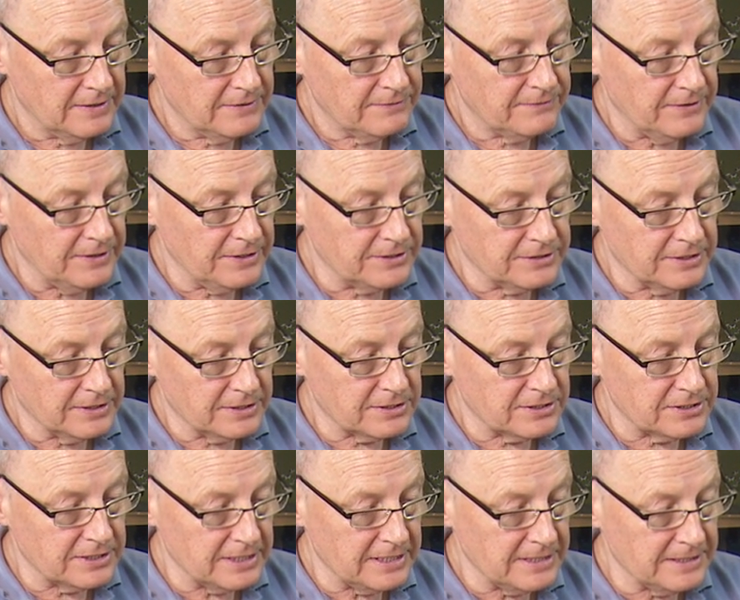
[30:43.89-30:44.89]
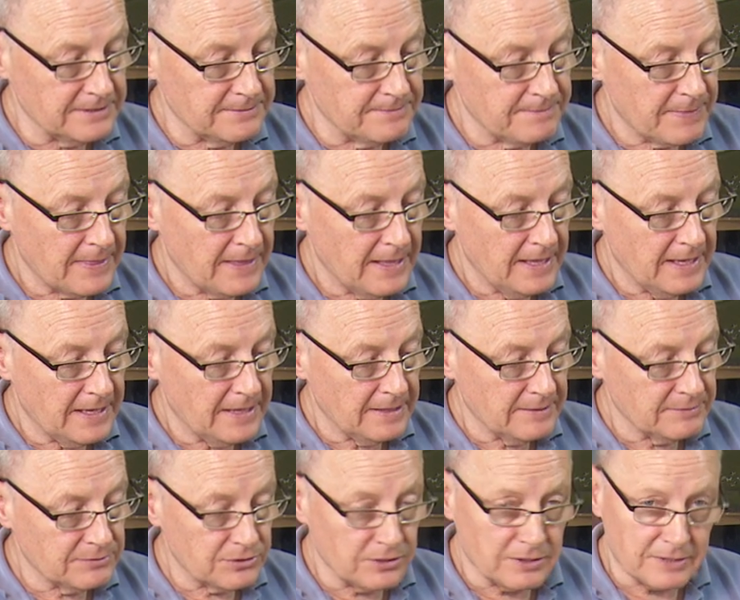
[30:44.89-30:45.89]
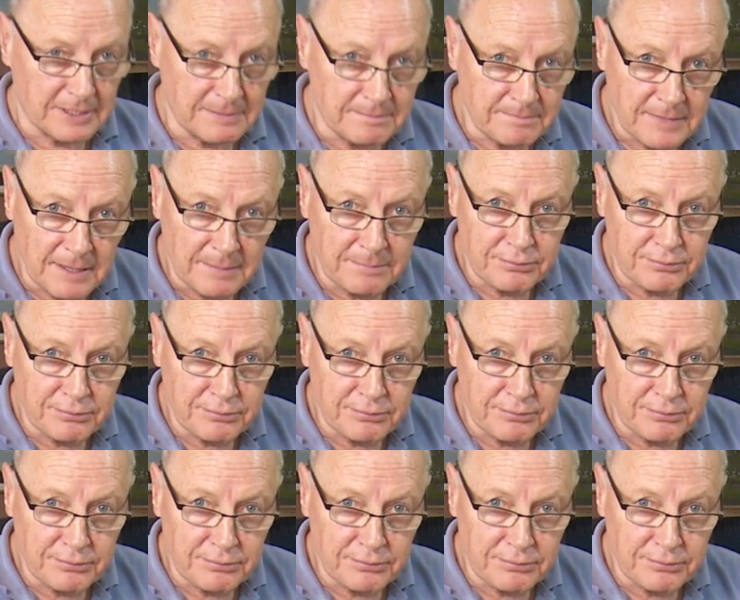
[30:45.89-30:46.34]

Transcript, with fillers: viaduct scene. Um, so like a, a,